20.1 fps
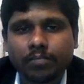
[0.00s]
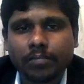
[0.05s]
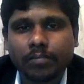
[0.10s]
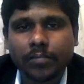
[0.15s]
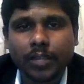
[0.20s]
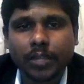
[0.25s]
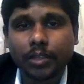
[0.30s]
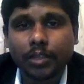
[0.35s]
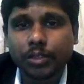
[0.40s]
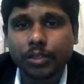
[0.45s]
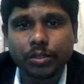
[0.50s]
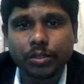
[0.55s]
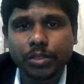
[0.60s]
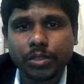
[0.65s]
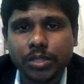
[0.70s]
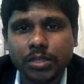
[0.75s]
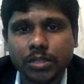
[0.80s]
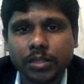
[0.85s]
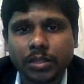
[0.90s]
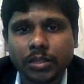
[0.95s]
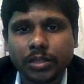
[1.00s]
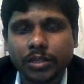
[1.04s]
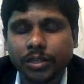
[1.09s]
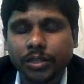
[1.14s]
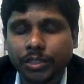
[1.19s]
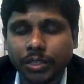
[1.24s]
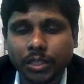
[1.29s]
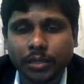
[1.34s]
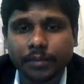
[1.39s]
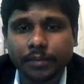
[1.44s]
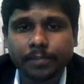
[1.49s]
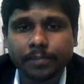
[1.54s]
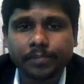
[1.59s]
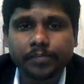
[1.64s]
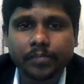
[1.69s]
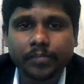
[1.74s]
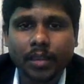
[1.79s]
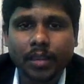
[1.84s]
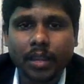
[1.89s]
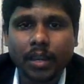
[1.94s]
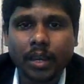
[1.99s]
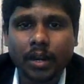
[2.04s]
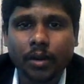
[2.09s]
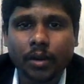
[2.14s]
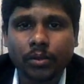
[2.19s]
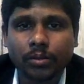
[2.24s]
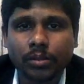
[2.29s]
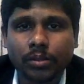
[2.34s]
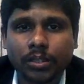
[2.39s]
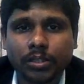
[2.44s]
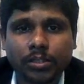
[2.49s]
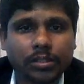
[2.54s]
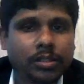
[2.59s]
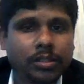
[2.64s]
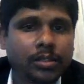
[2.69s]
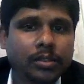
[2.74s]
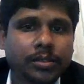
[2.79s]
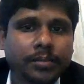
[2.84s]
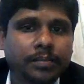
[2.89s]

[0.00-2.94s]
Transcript: Then you take a decision. around this.